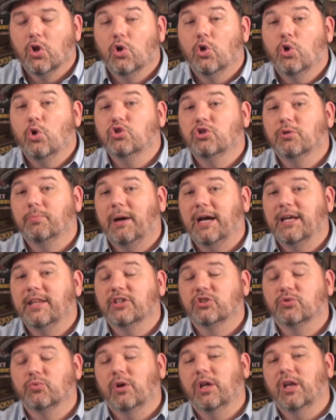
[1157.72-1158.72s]
Who should buy
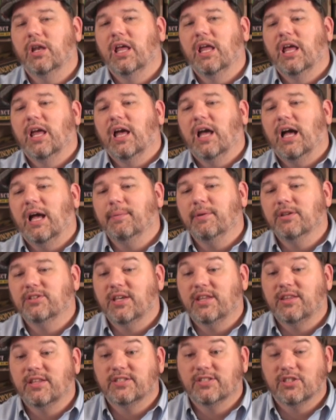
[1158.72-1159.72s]
this one? I'm going to
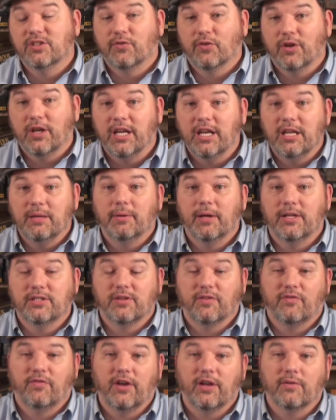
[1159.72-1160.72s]
say this is for anybody that's
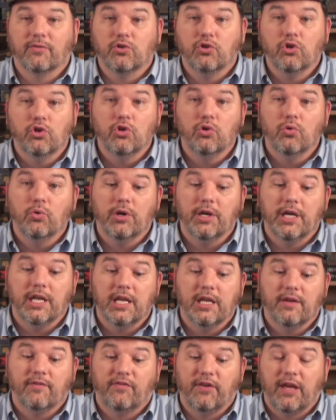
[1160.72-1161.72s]
a fan of Clue,
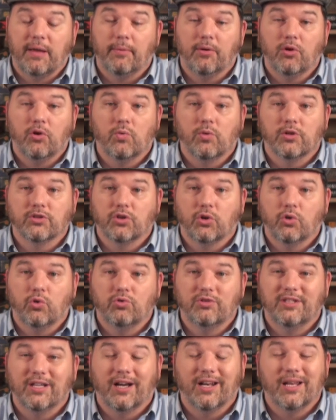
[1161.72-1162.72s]
any family who wants a
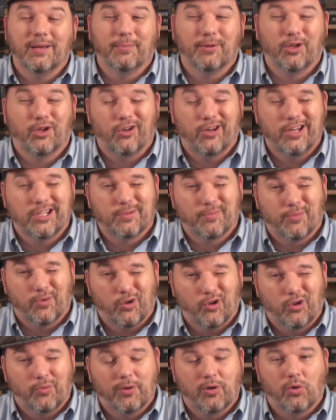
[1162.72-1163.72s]
who done it, but you're going to need some
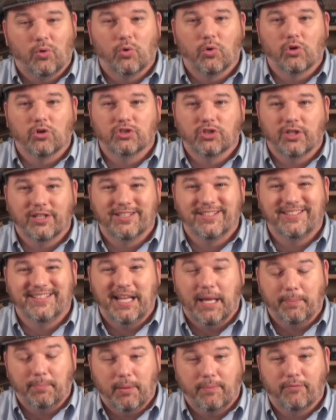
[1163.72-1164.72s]
little bit older, so let's
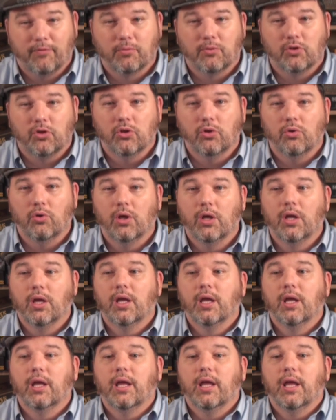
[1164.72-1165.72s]
step up from Clue.
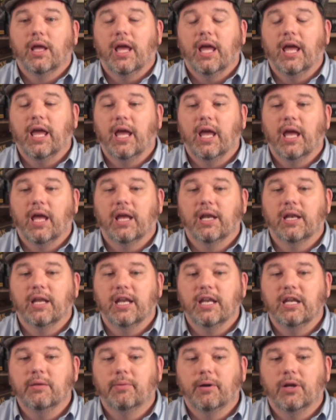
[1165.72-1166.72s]
And
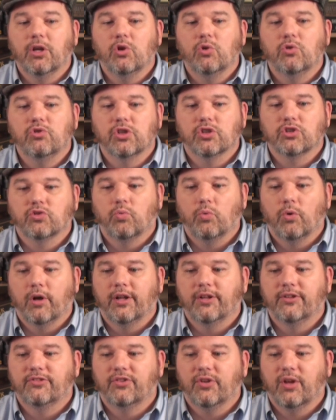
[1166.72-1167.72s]
anybody who just
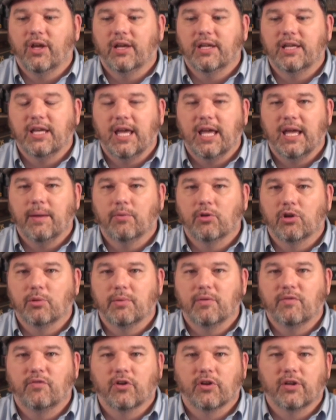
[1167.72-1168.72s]
wants a game where you're
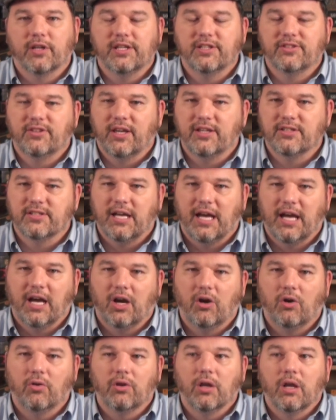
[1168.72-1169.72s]
going to be figuring these things
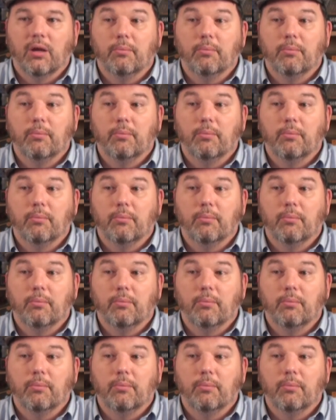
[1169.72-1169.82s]
out,